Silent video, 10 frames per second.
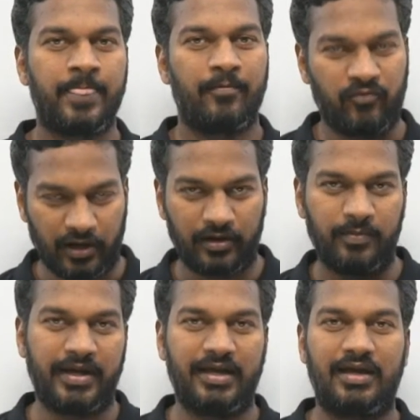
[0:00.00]
Followed
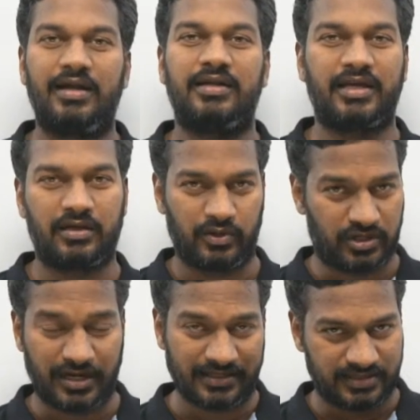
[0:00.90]
by, I'll take
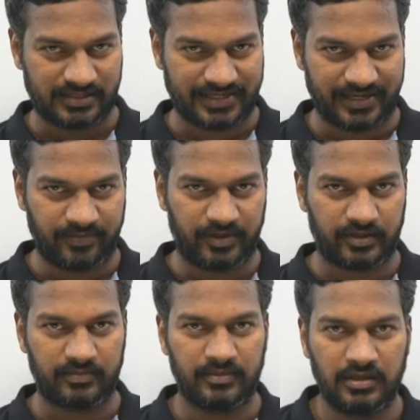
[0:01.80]
question answers and
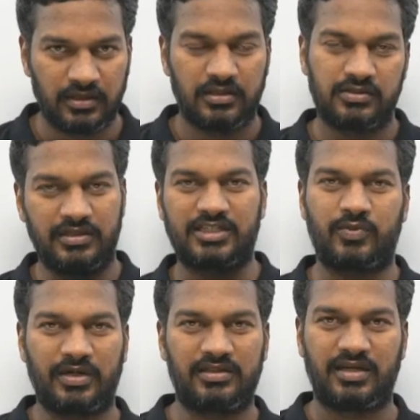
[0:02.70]
everything. So that's
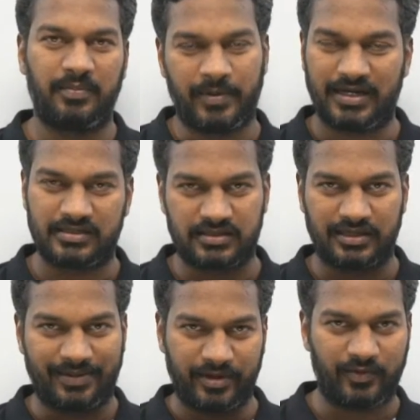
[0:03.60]
what the three parts
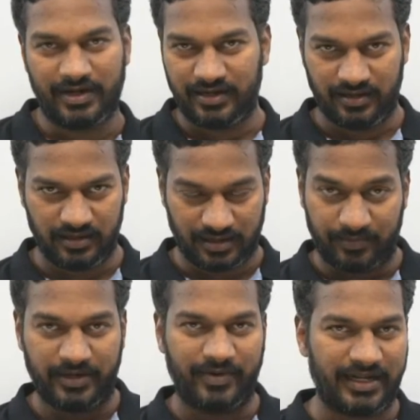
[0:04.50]
I'm
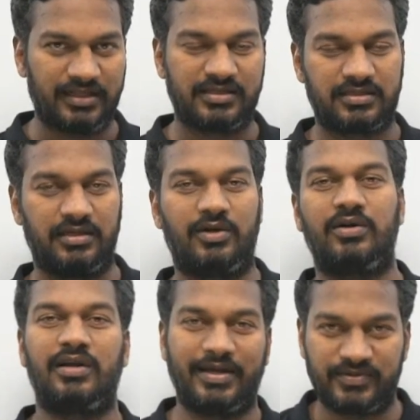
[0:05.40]
dividing this live